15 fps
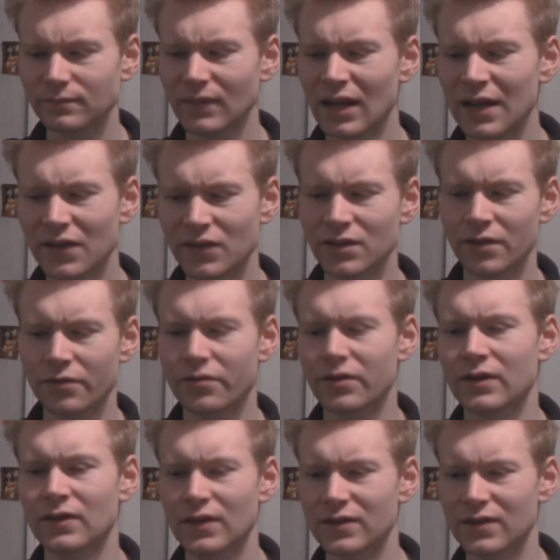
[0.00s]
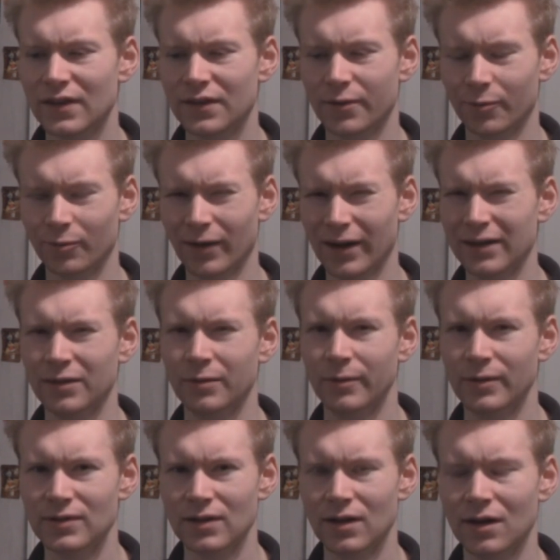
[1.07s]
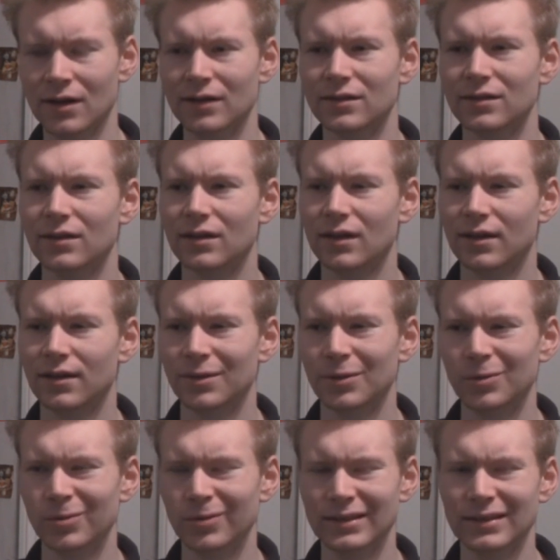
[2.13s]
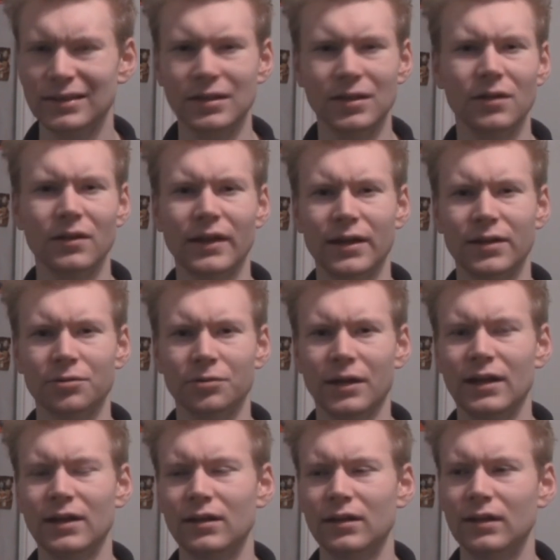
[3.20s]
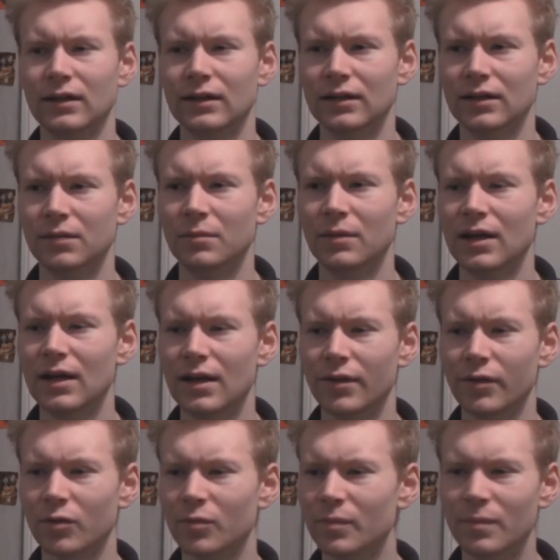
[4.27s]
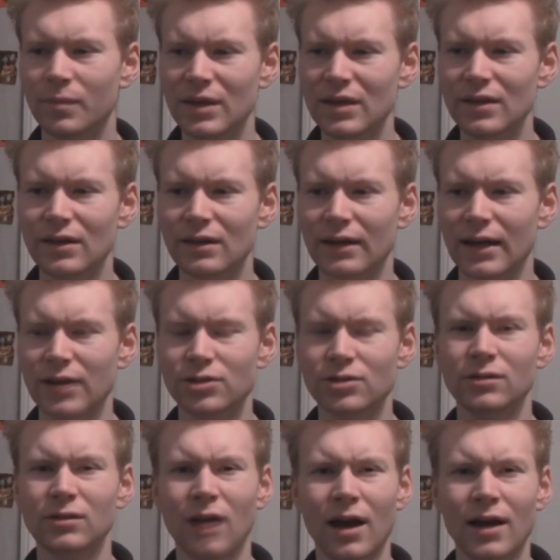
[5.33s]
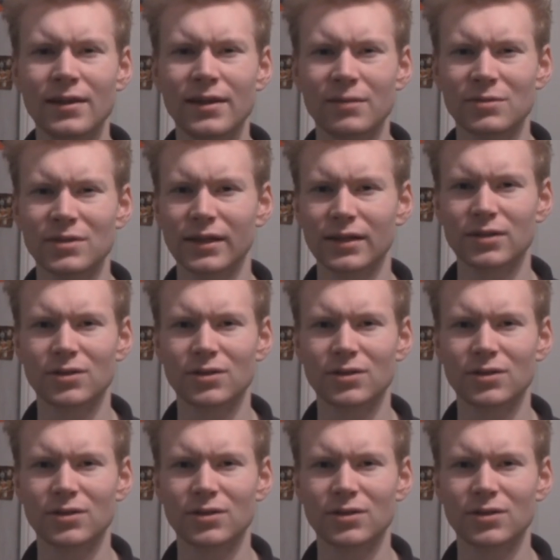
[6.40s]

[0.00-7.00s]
That's another thing in this, and that the writing was not really all that great. There'd be the occasional line that was like